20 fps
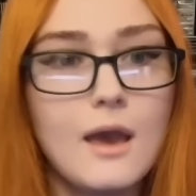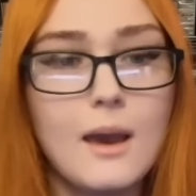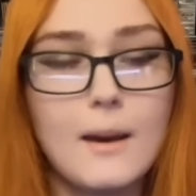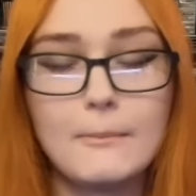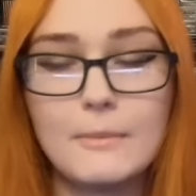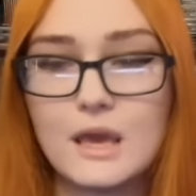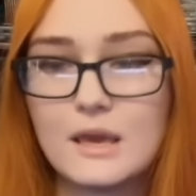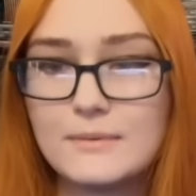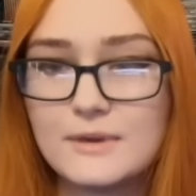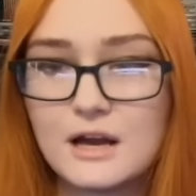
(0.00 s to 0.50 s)

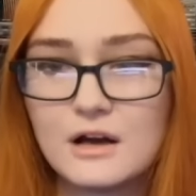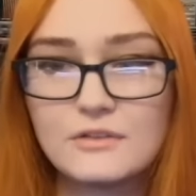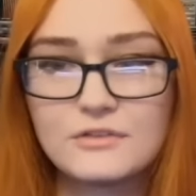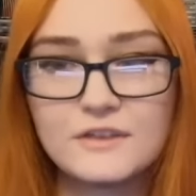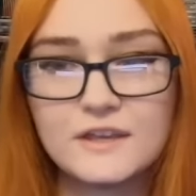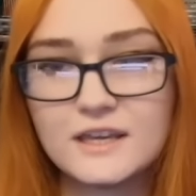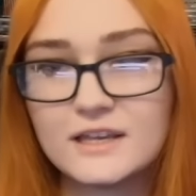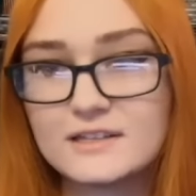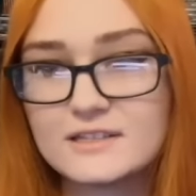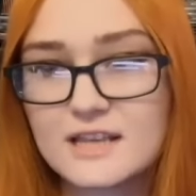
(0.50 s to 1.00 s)
Maybe I'll
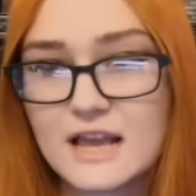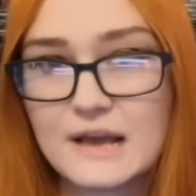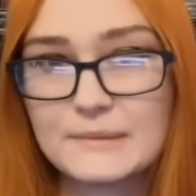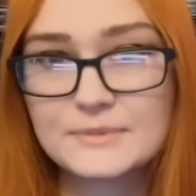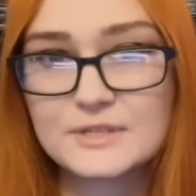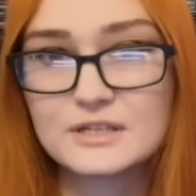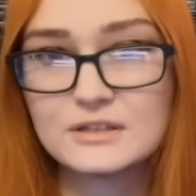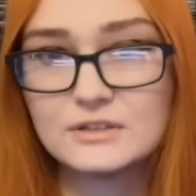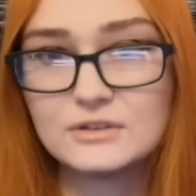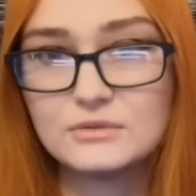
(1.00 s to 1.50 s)
think it's
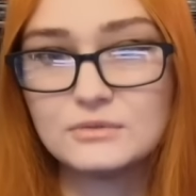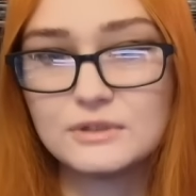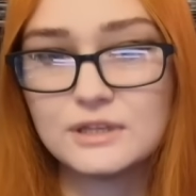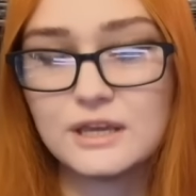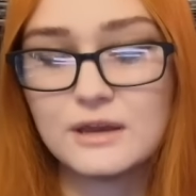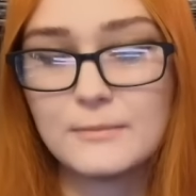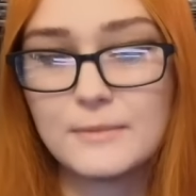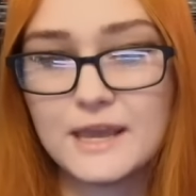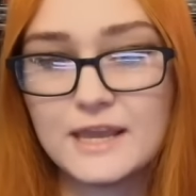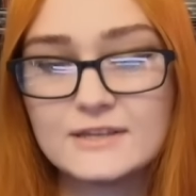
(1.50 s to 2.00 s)
absolutely
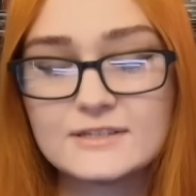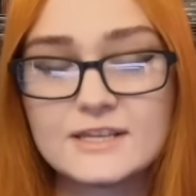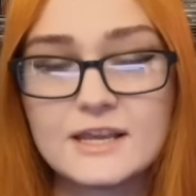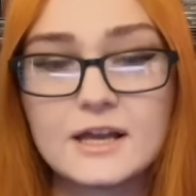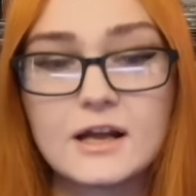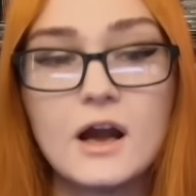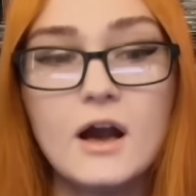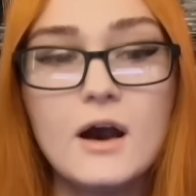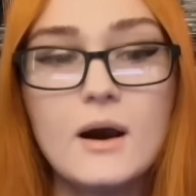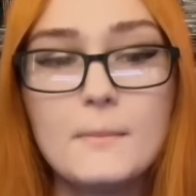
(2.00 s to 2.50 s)

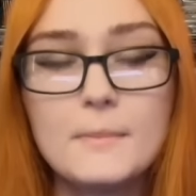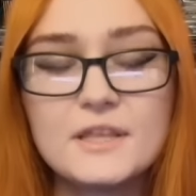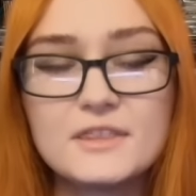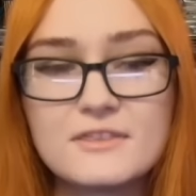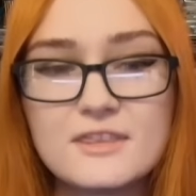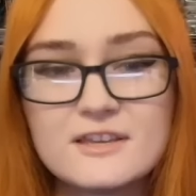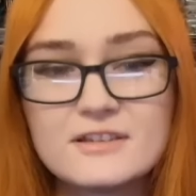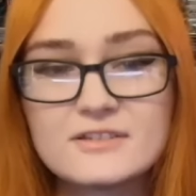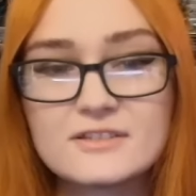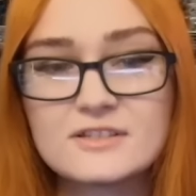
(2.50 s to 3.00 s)
amazing. But
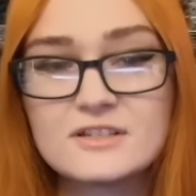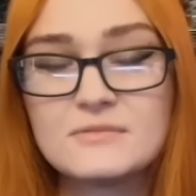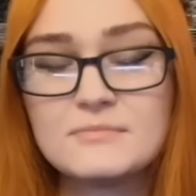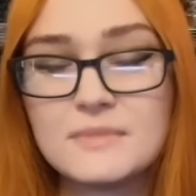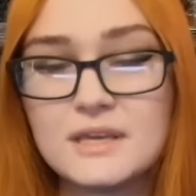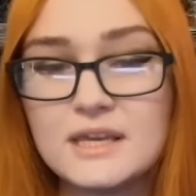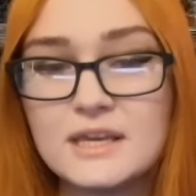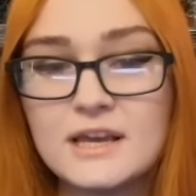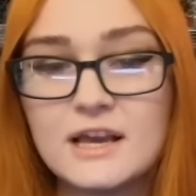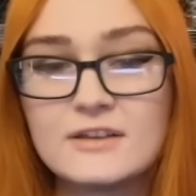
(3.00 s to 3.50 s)
this to
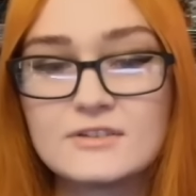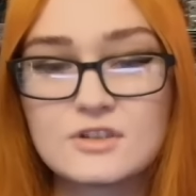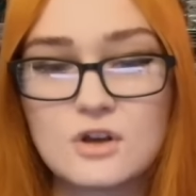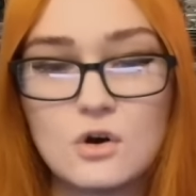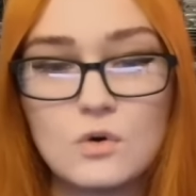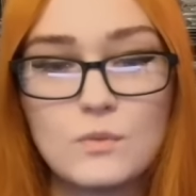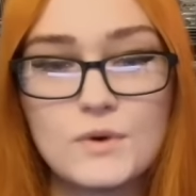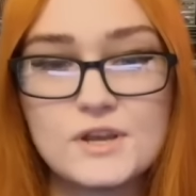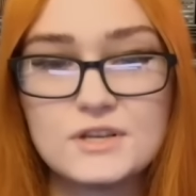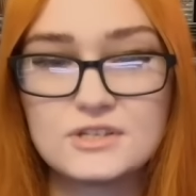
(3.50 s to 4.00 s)
me has
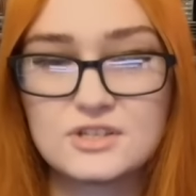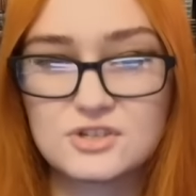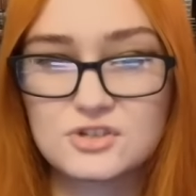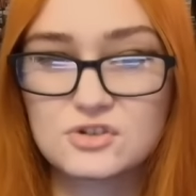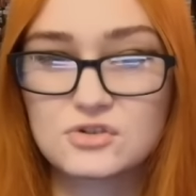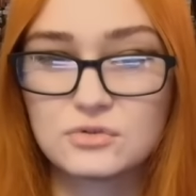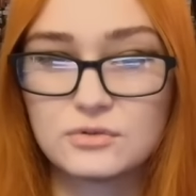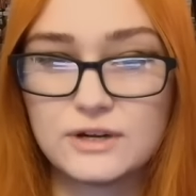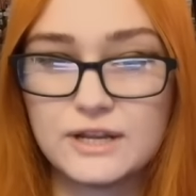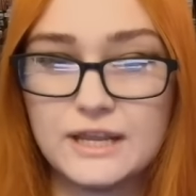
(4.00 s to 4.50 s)
always
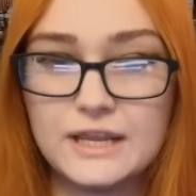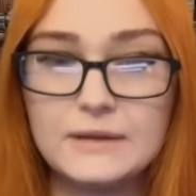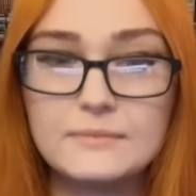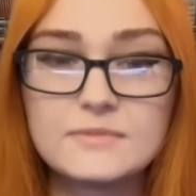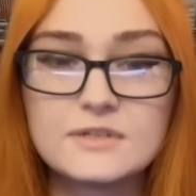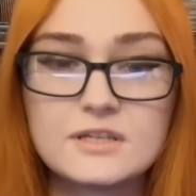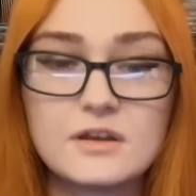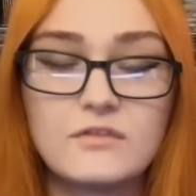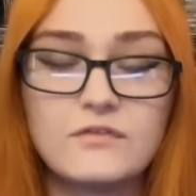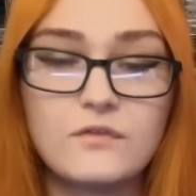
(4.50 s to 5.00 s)

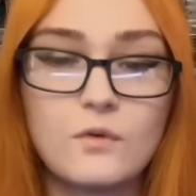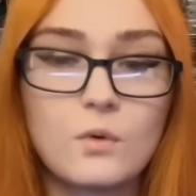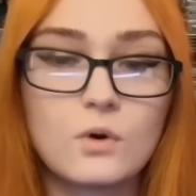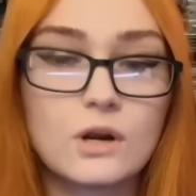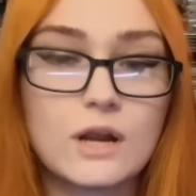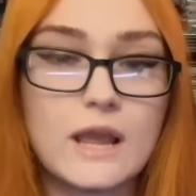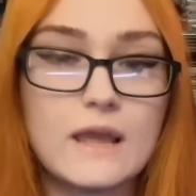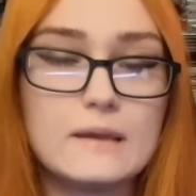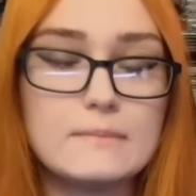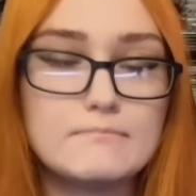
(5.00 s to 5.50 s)
screamed for
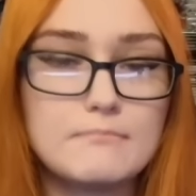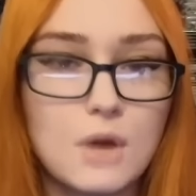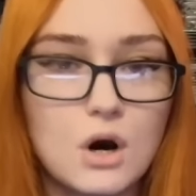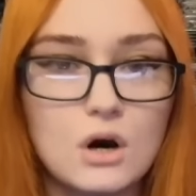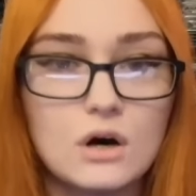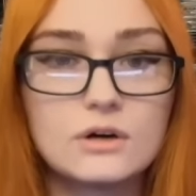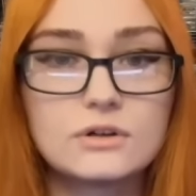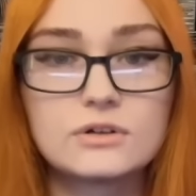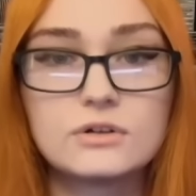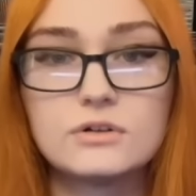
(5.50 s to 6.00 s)
a
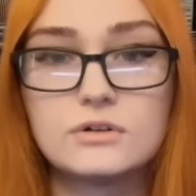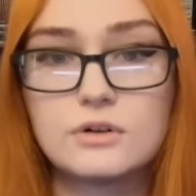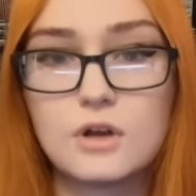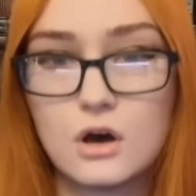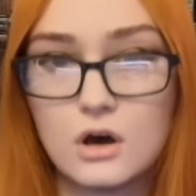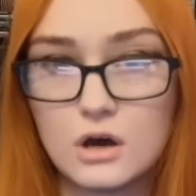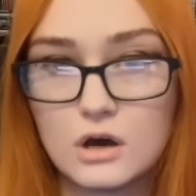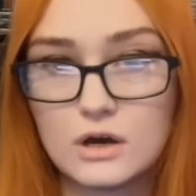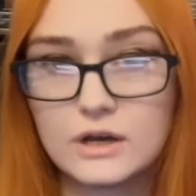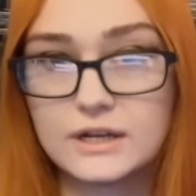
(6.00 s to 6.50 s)
modern
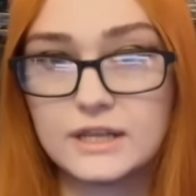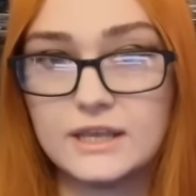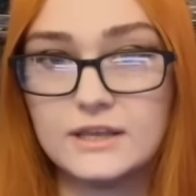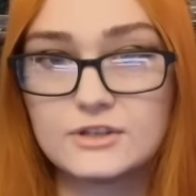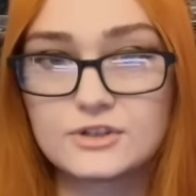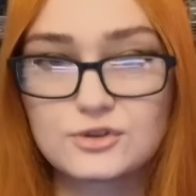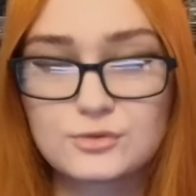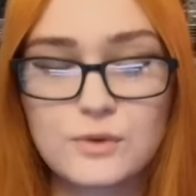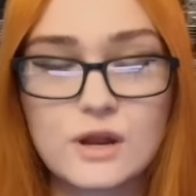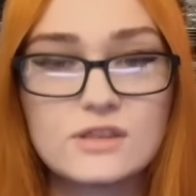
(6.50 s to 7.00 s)

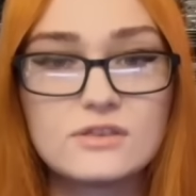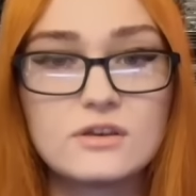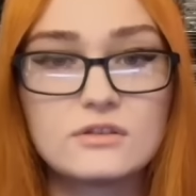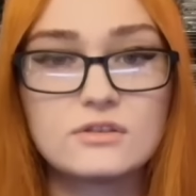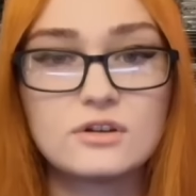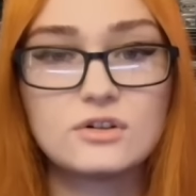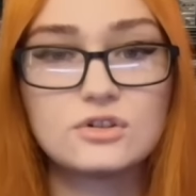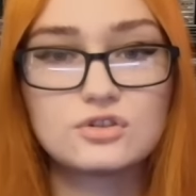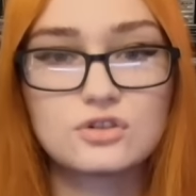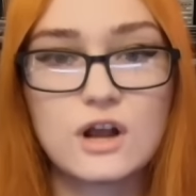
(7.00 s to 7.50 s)
audience, right? That
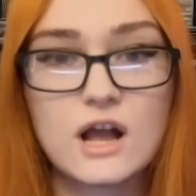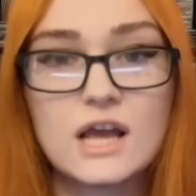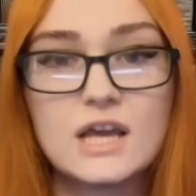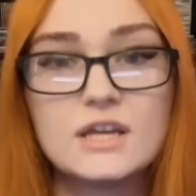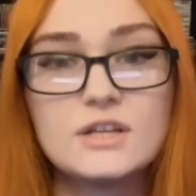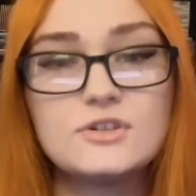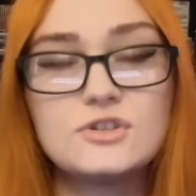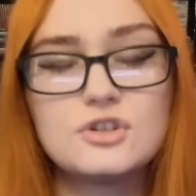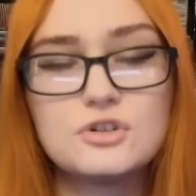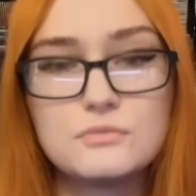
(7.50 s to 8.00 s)
they're
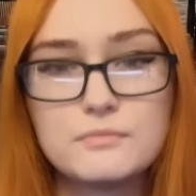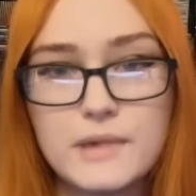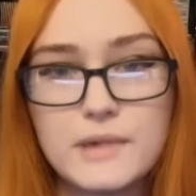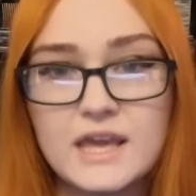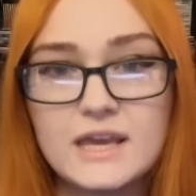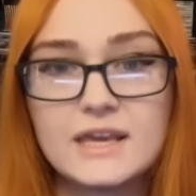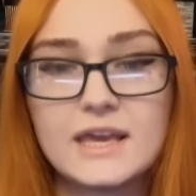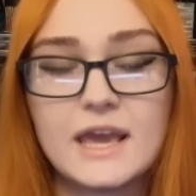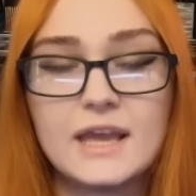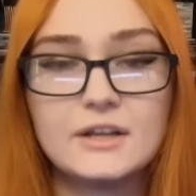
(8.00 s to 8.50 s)
trying to
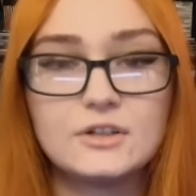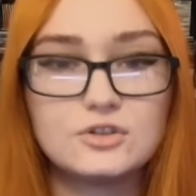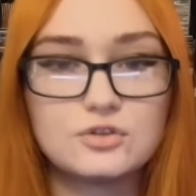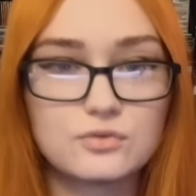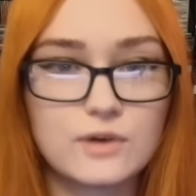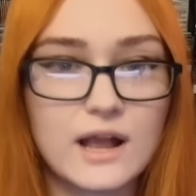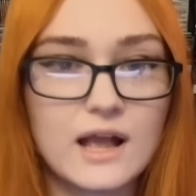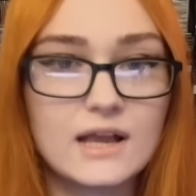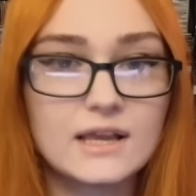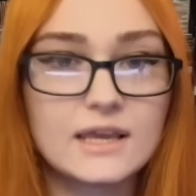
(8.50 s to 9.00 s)
make a
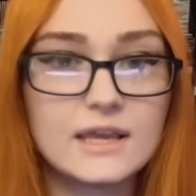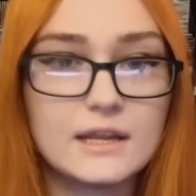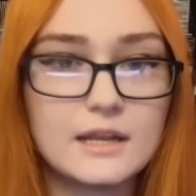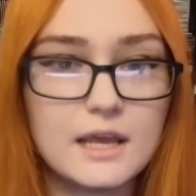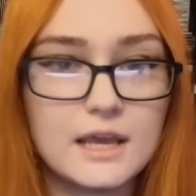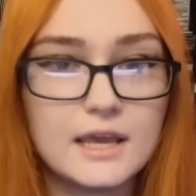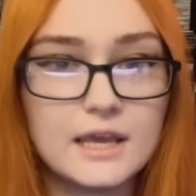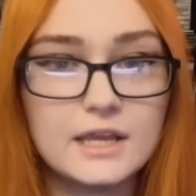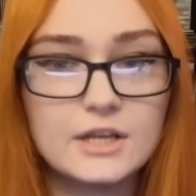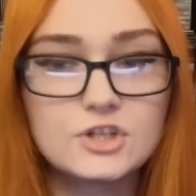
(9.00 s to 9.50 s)
Dragon
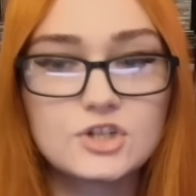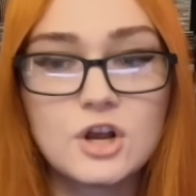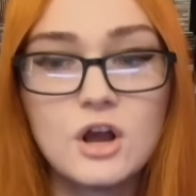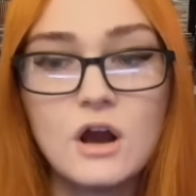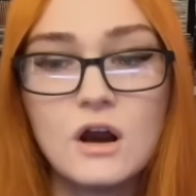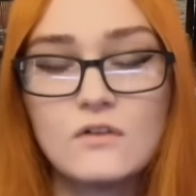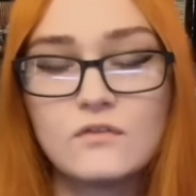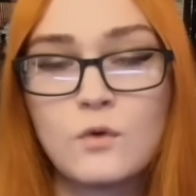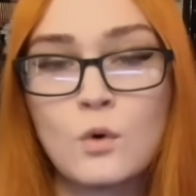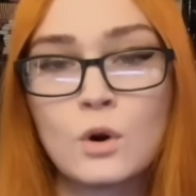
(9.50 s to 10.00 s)
Age
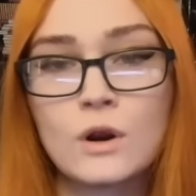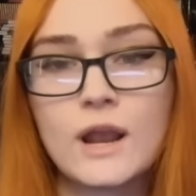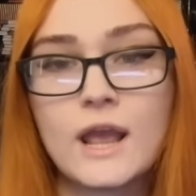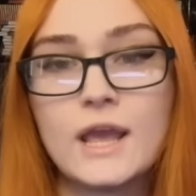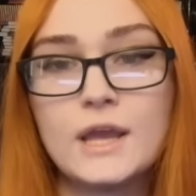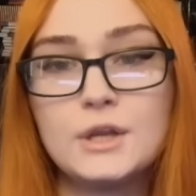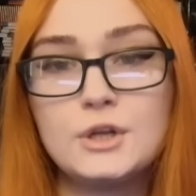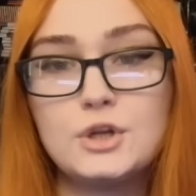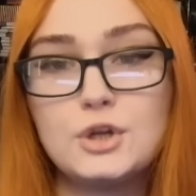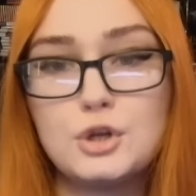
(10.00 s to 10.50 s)
for
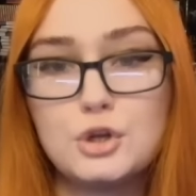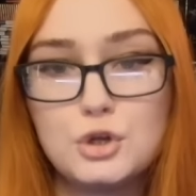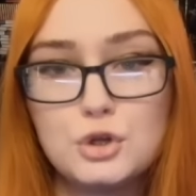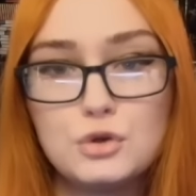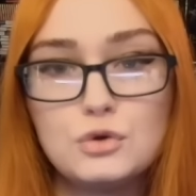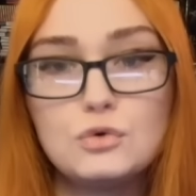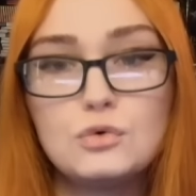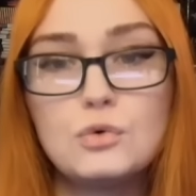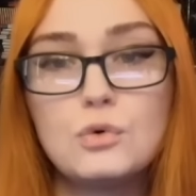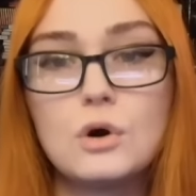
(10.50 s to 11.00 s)
a
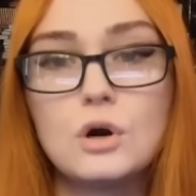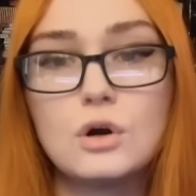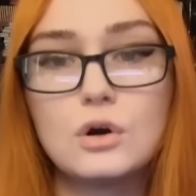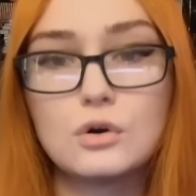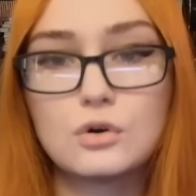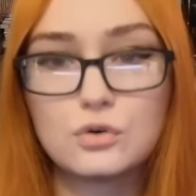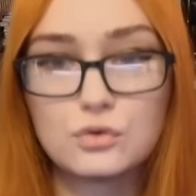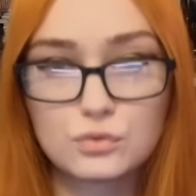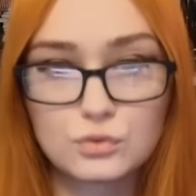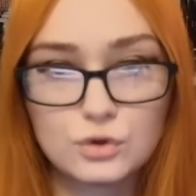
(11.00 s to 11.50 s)
new
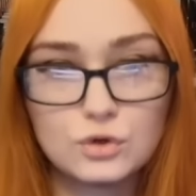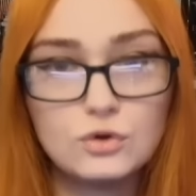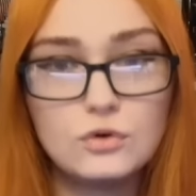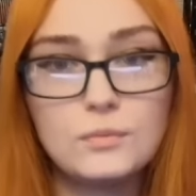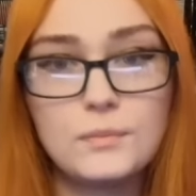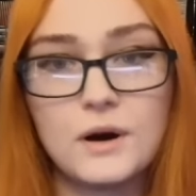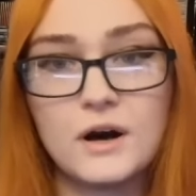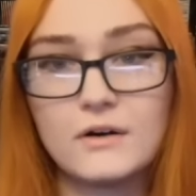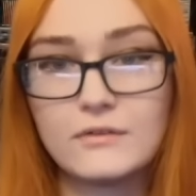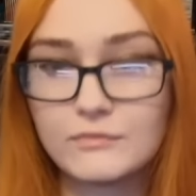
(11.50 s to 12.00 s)

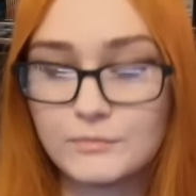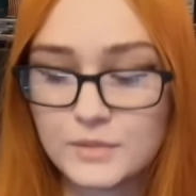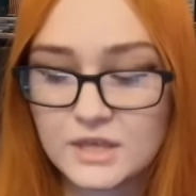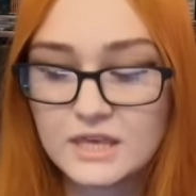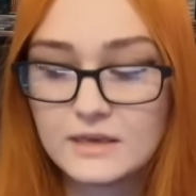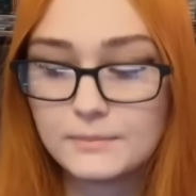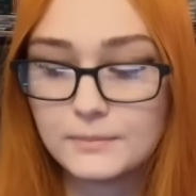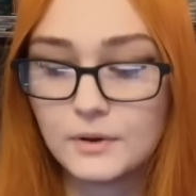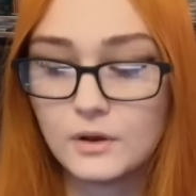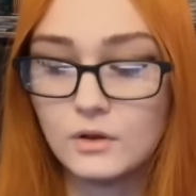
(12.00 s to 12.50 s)
group of
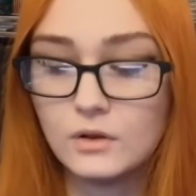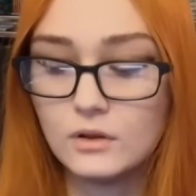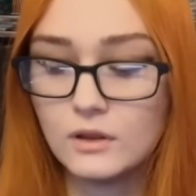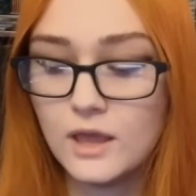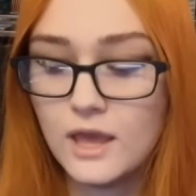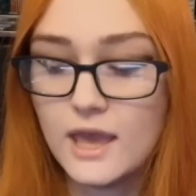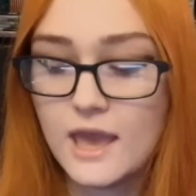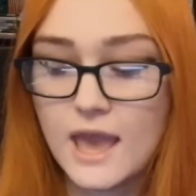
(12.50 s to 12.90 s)
people.